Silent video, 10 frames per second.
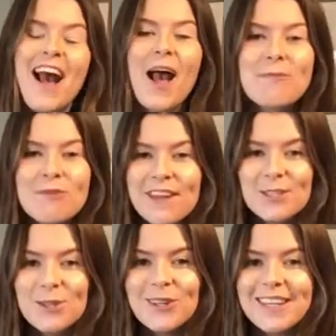I hope you've
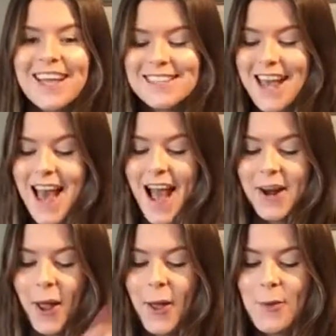enjoyed it and
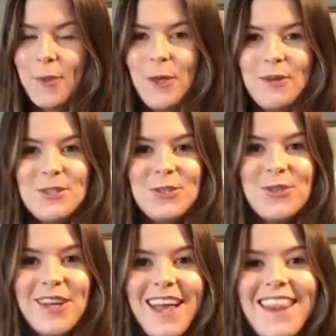I hope you
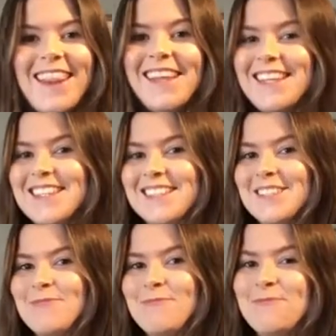enjoy
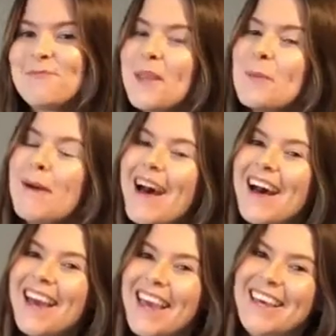these.
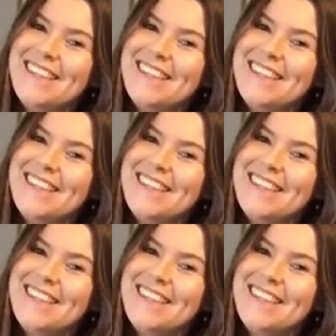Bye.